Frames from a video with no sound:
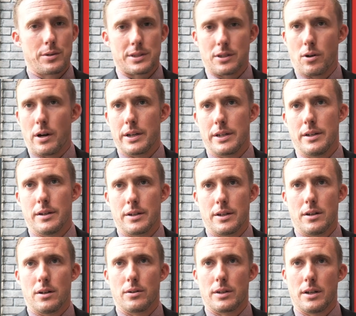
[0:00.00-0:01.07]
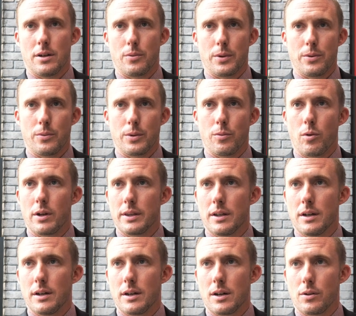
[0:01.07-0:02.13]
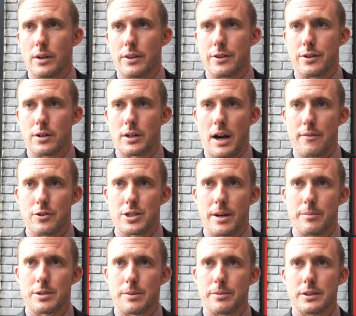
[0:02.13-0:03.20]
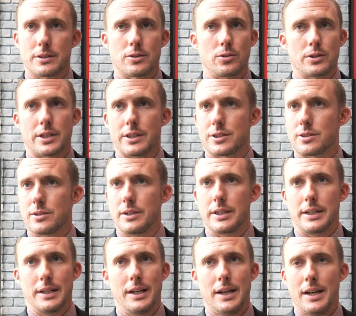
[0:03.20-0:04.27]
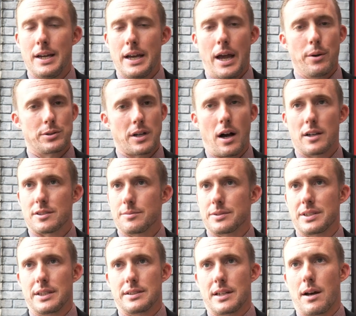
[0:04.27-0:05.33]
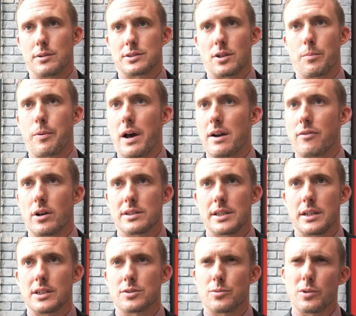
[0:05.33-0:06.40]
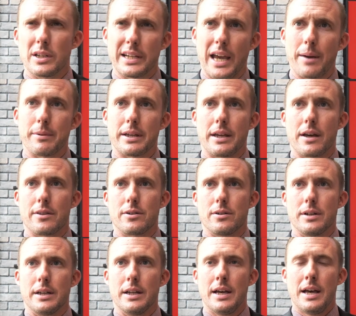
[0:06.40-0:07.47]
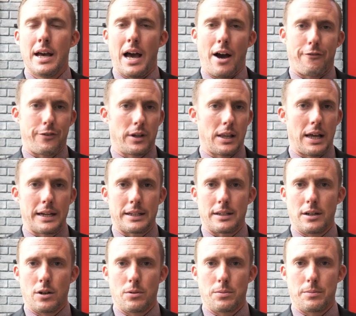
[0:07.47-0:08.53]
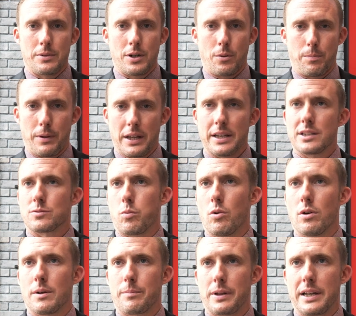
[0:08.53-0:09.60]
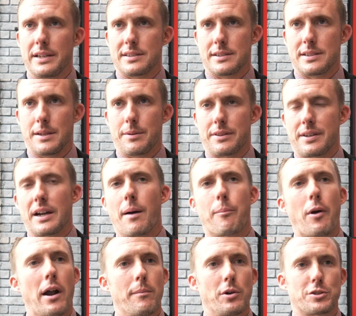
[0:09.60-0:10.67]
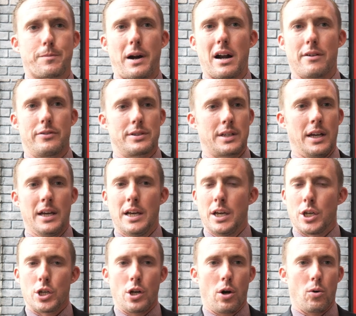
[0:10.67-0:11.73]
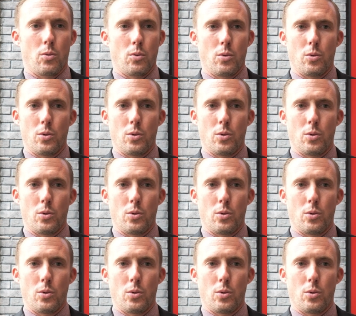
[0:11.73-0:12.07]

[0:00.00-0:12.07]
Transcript: was a great year. You know, we won only the third conference championship in this school's history, and it was an awesome season. I was so proud of our team because we really came together, and I felt like you know, played as one, played as a team. The thing I'm probably most proud of is, you know,